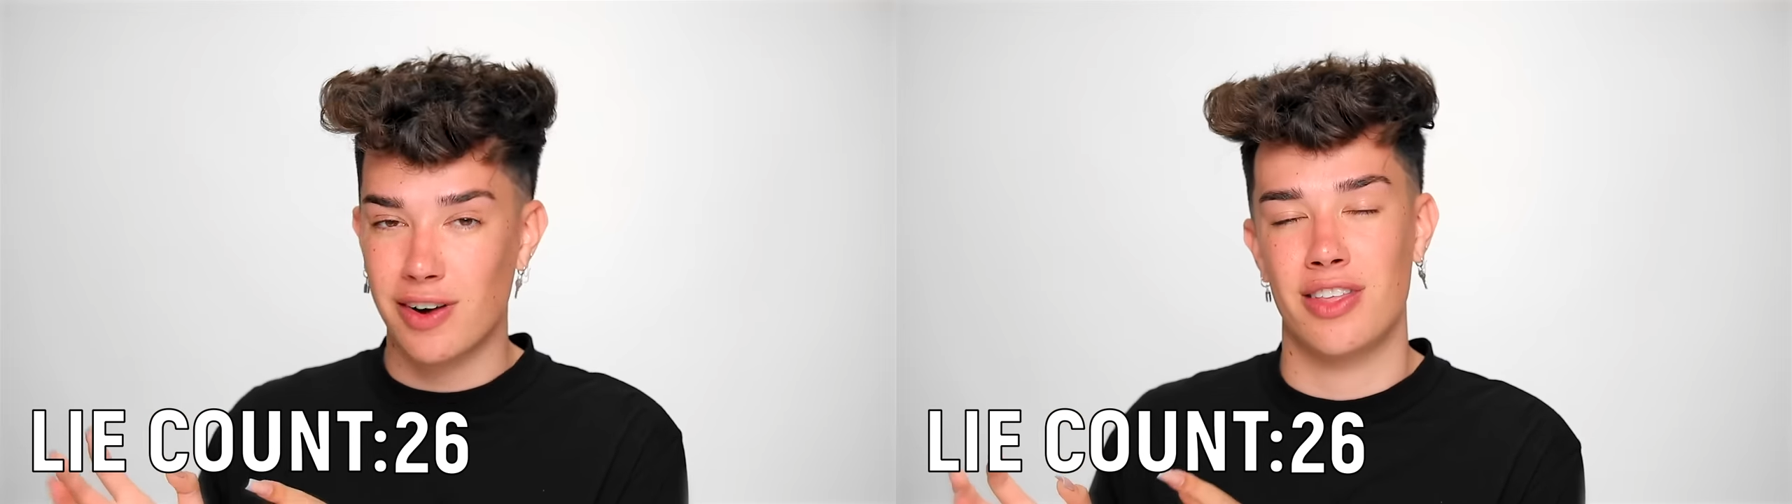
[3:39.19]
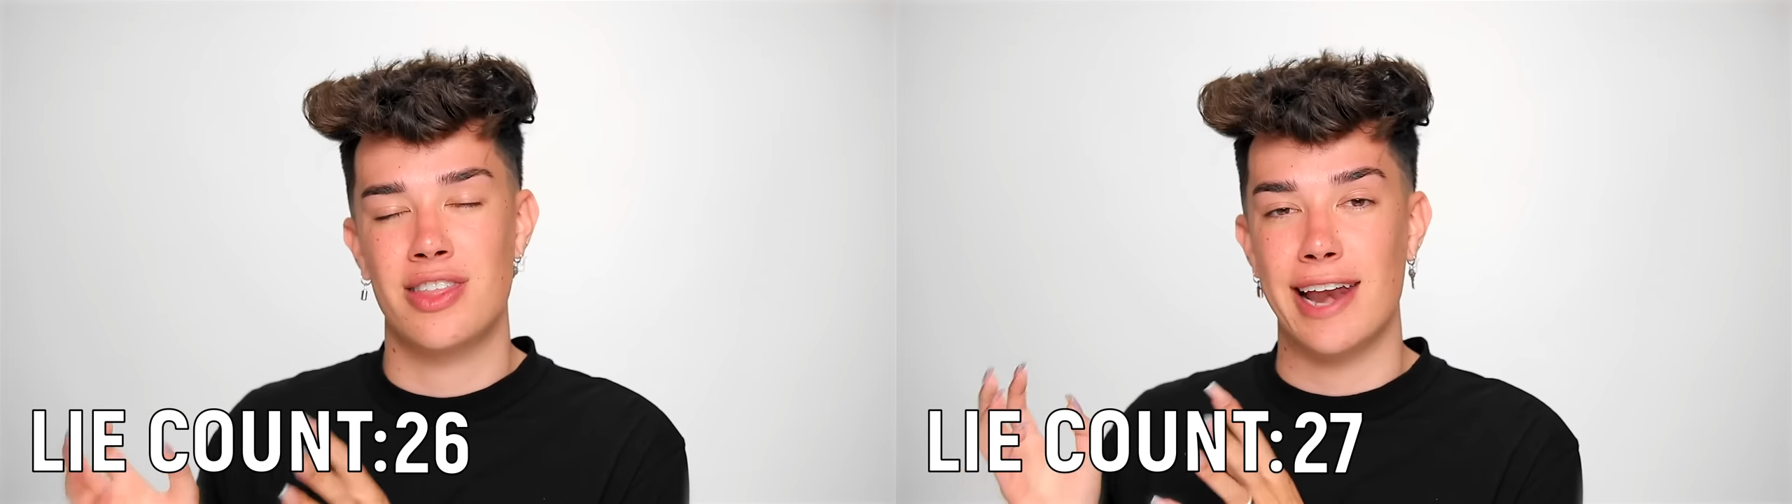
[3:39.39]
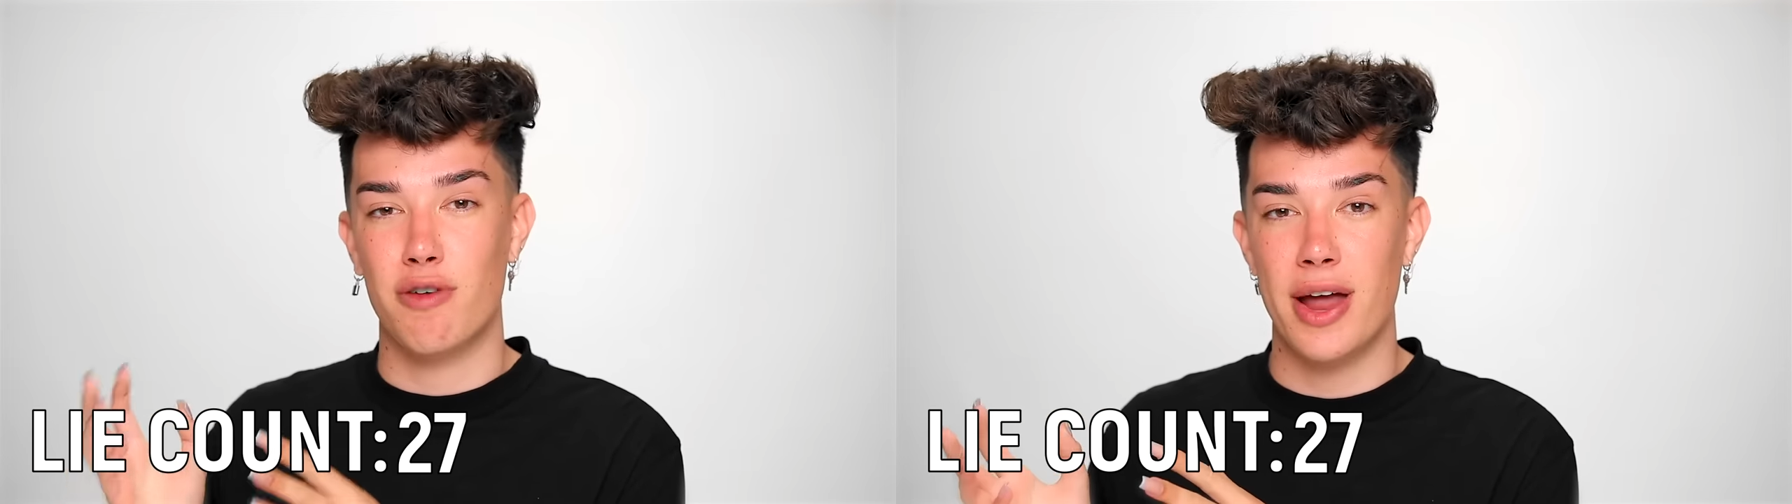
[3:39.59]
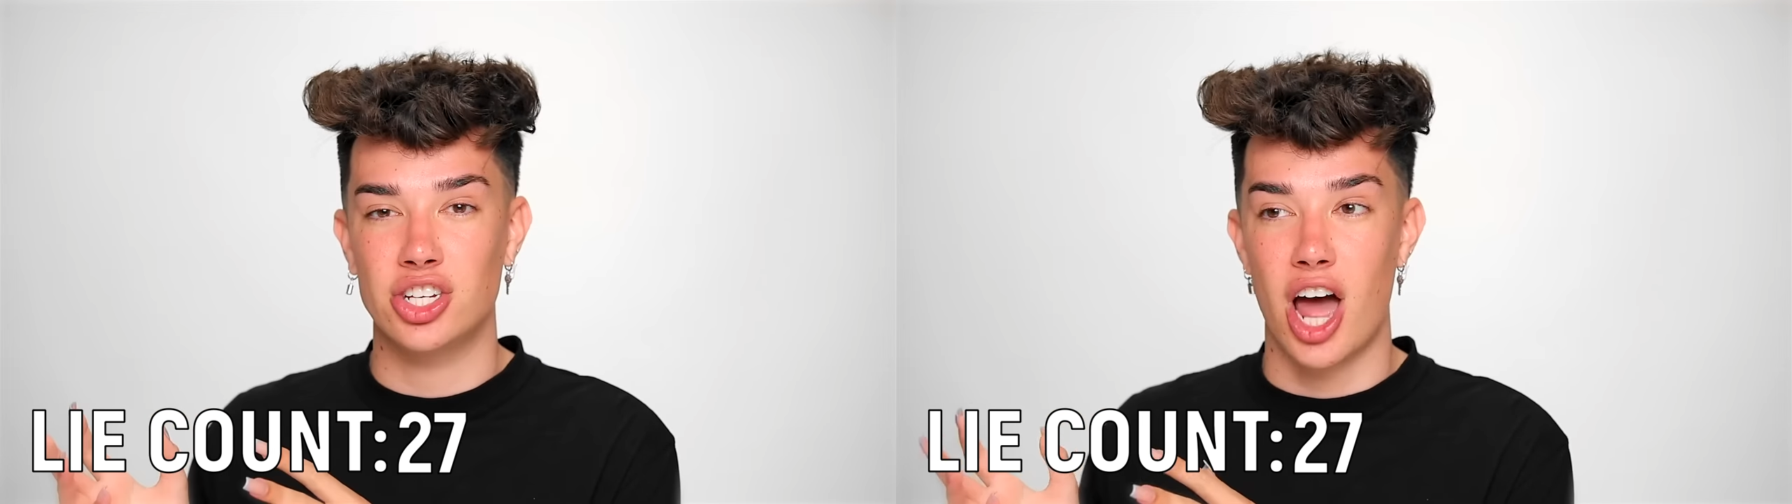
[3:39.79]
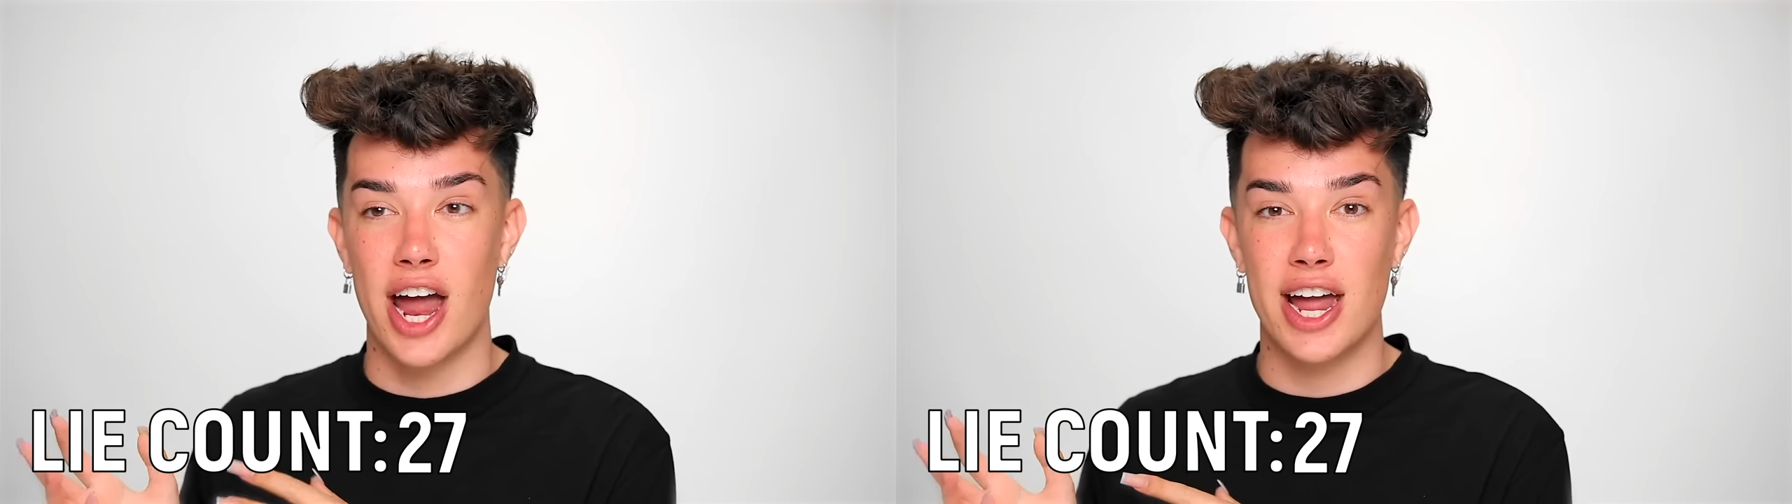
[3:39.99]
rather than the
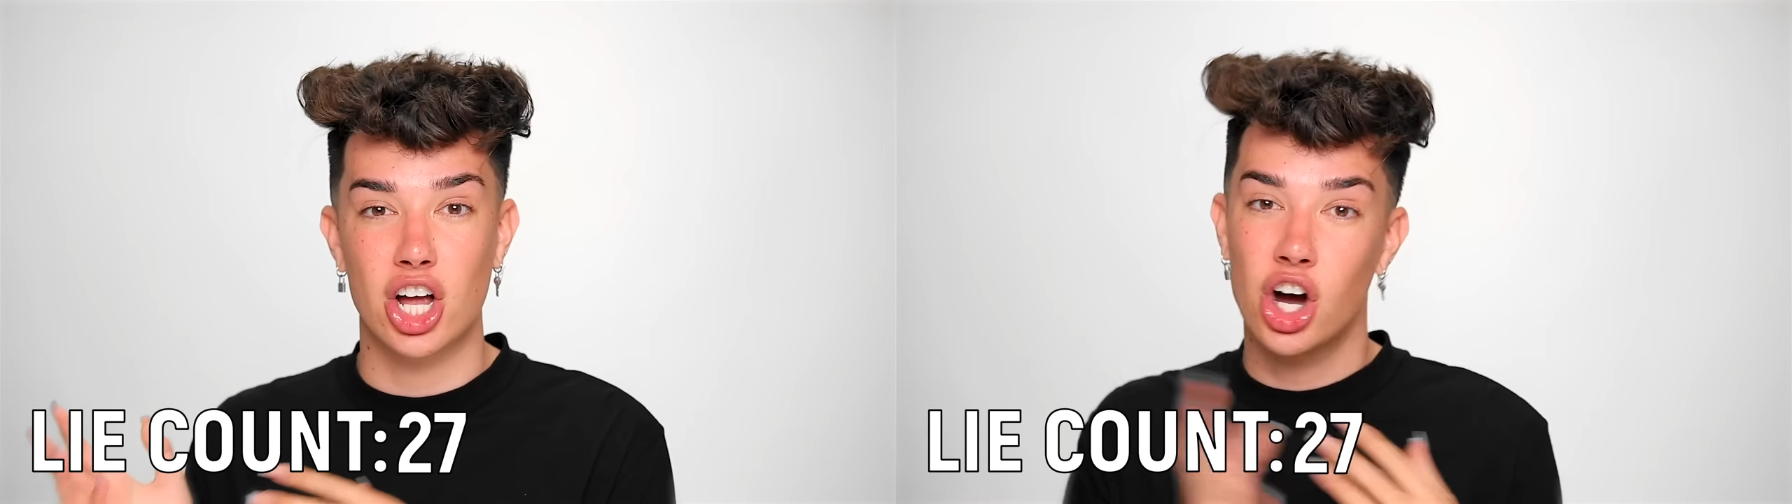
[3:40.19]
information I